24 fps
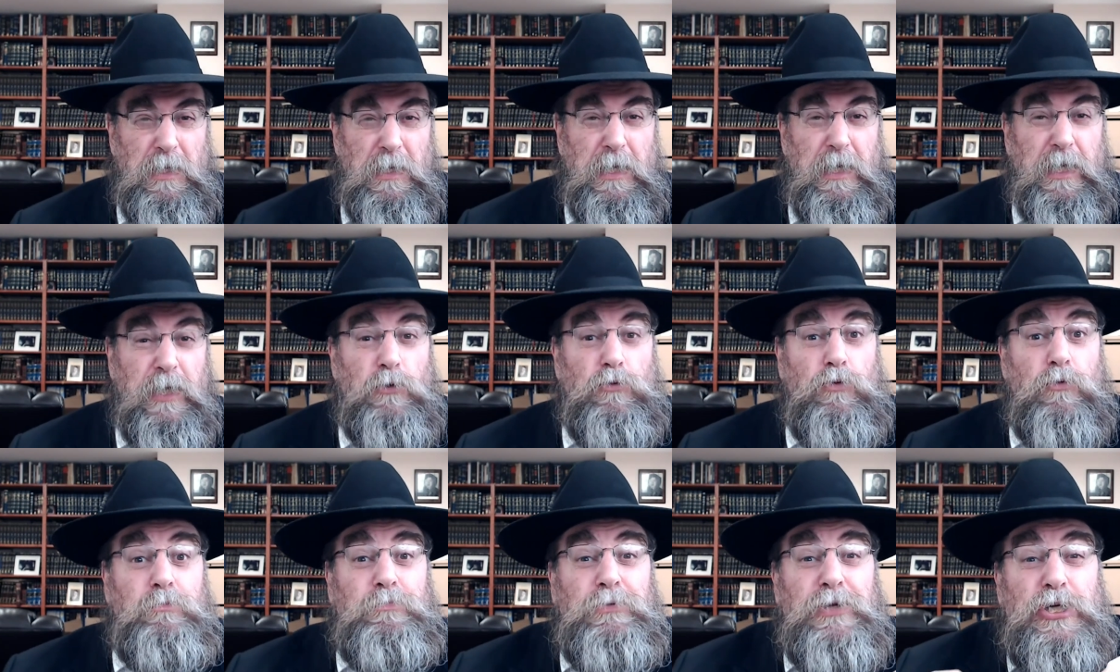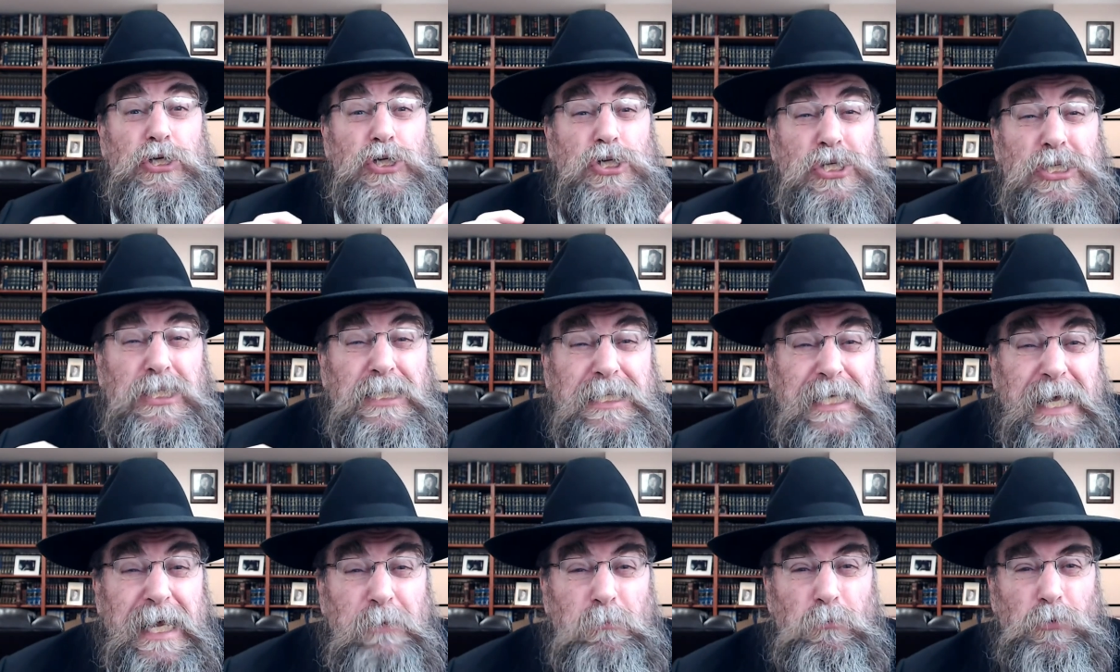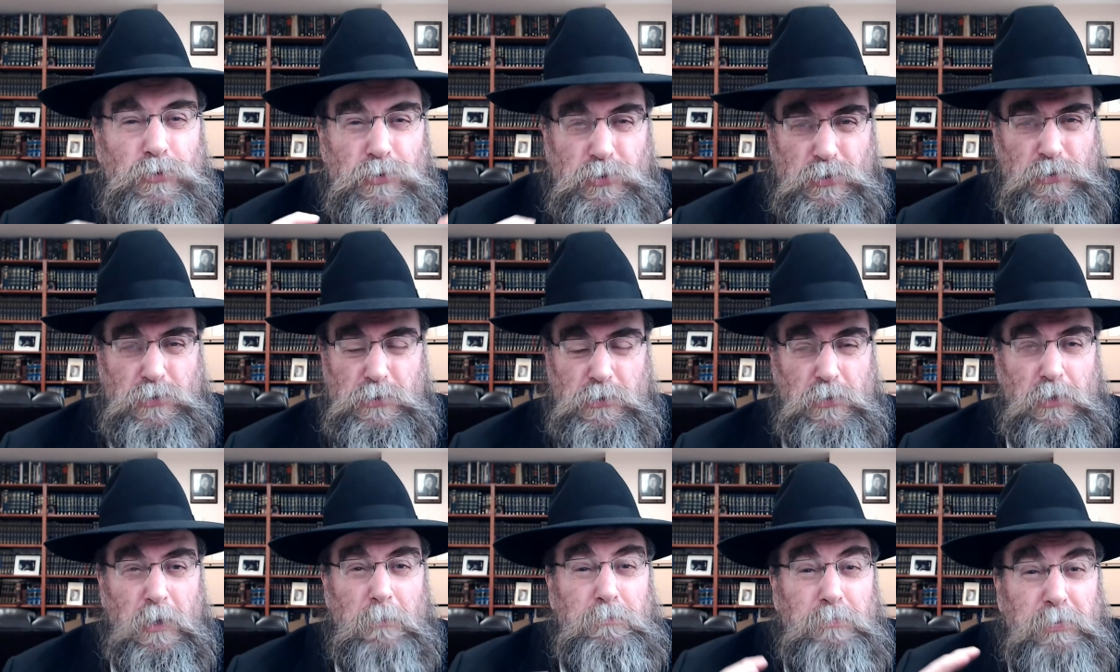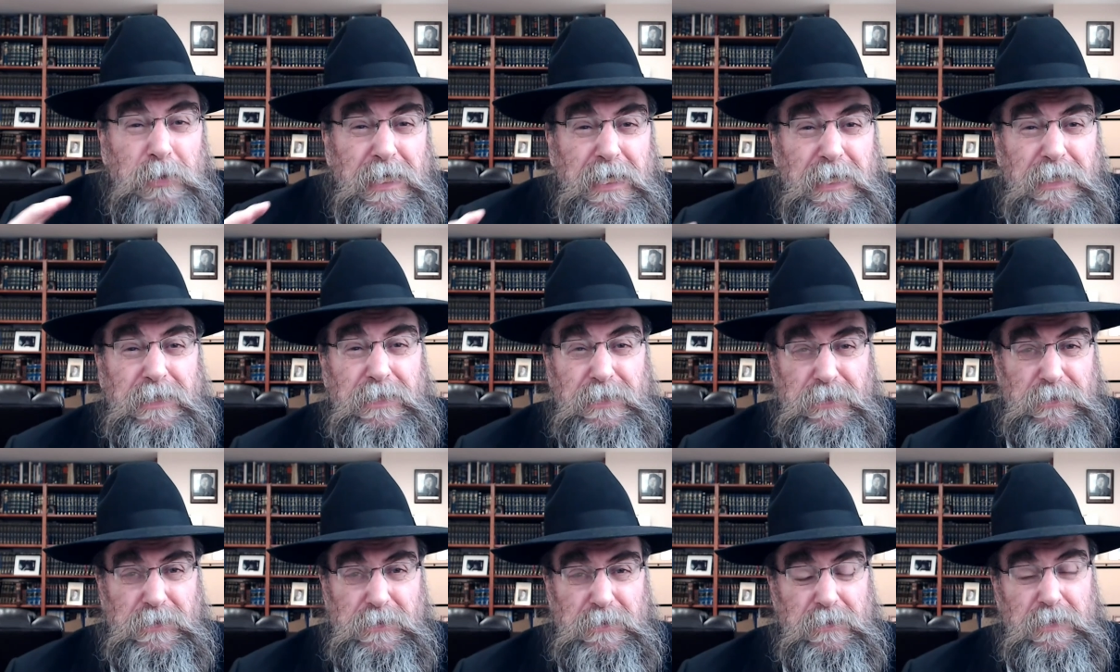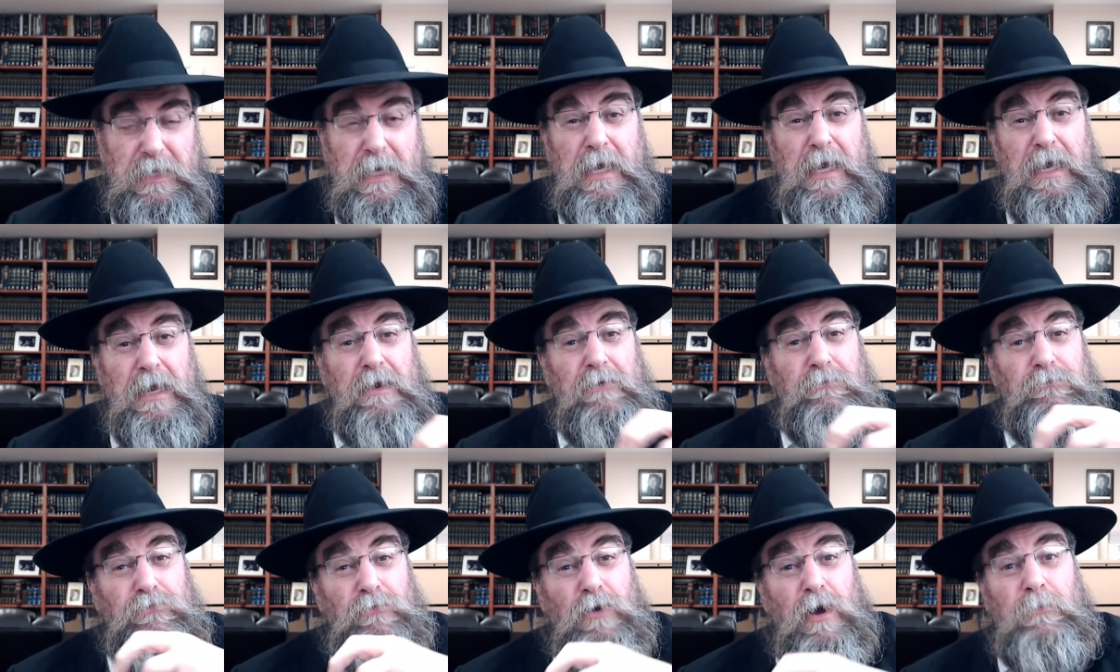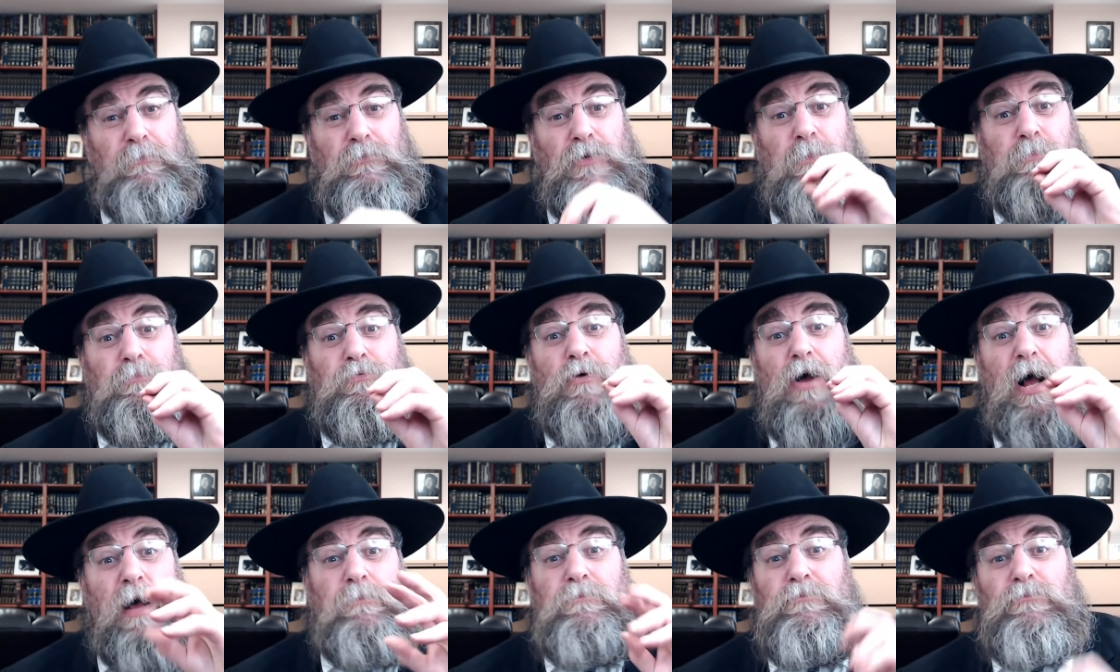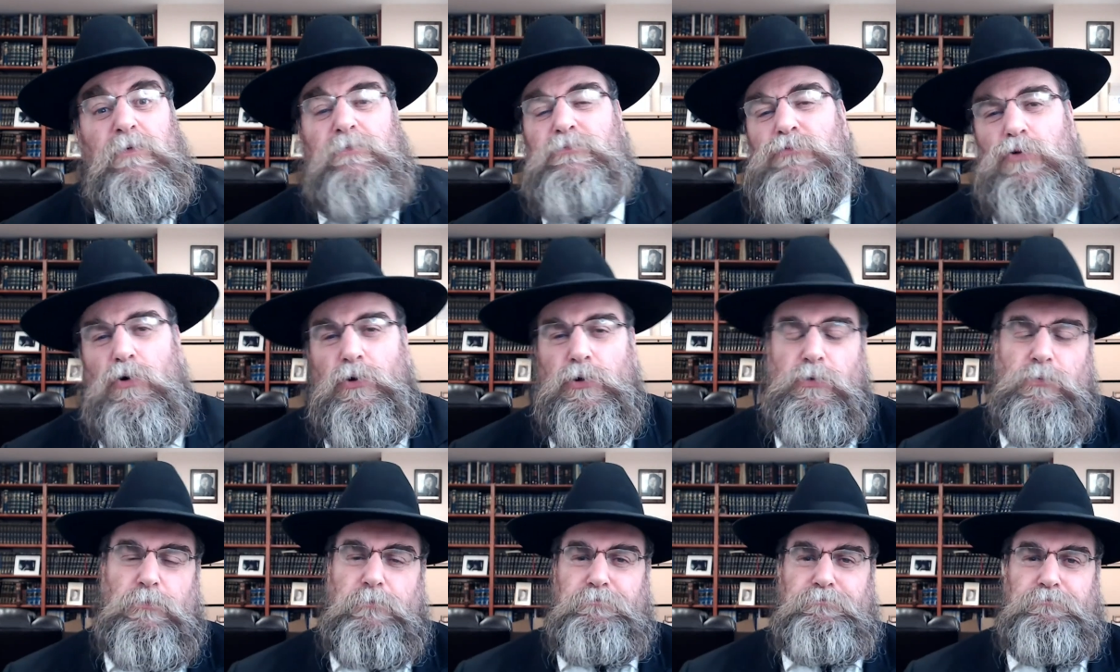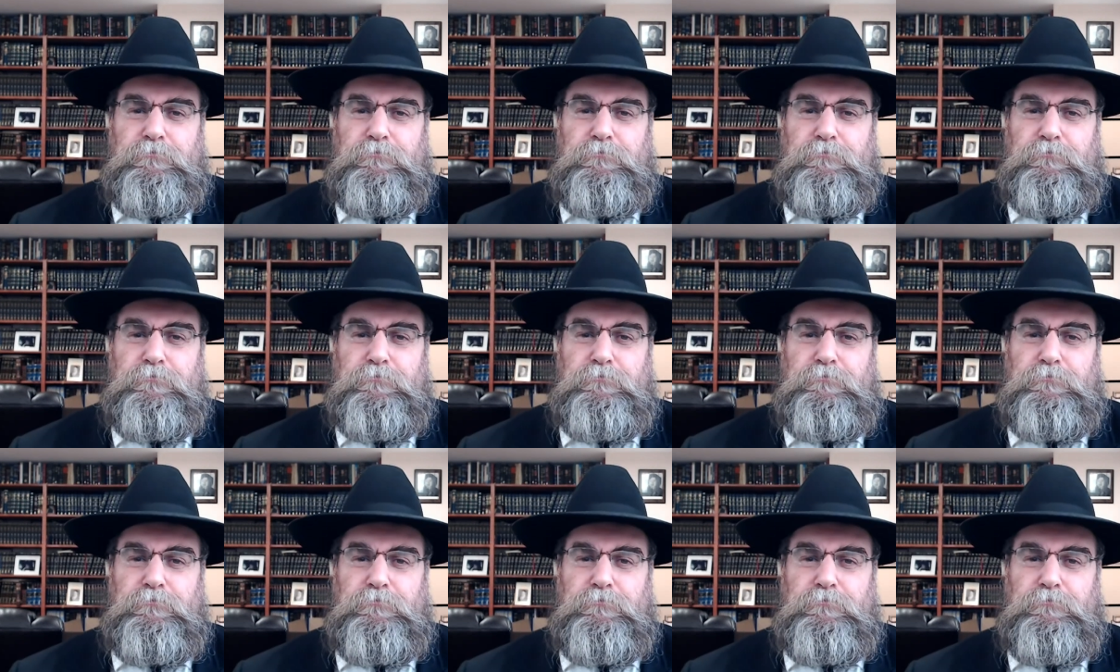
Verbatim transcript: It will bring shlemus, completeness, from the problem of toyu.